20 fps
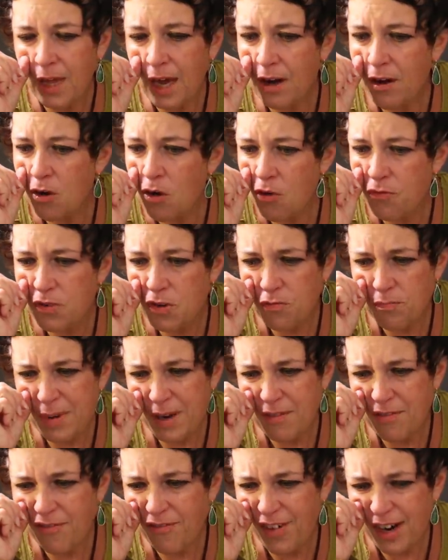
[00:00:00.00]
I don't know if you've
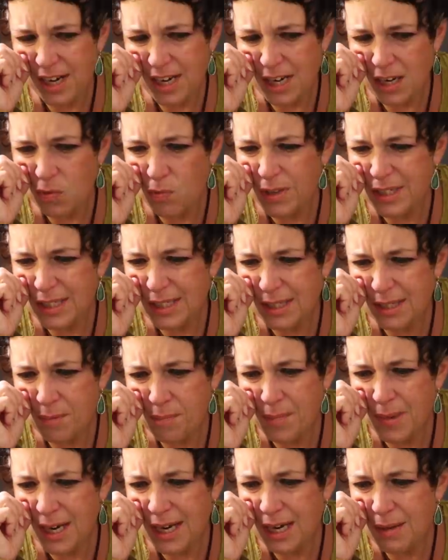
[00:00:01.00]
been fighting with
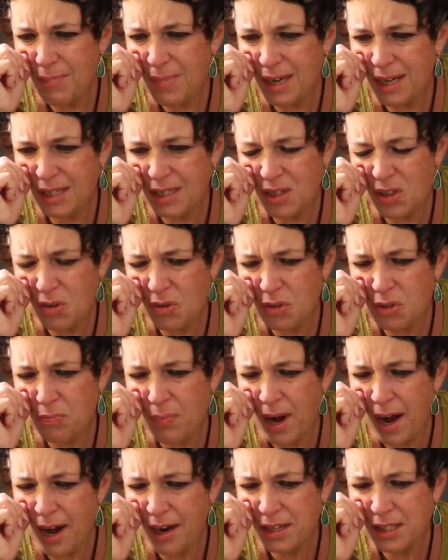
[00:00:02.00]
somebody because of those
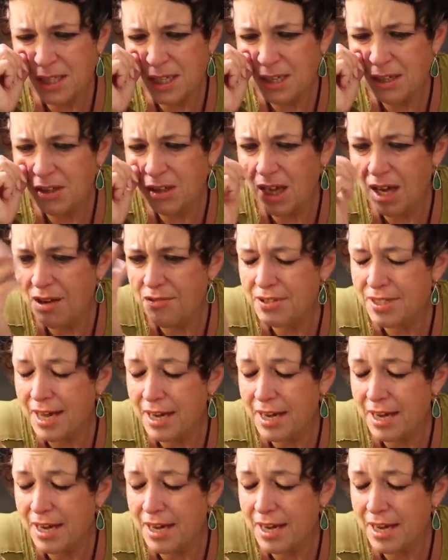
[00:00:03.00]
boxing gloves.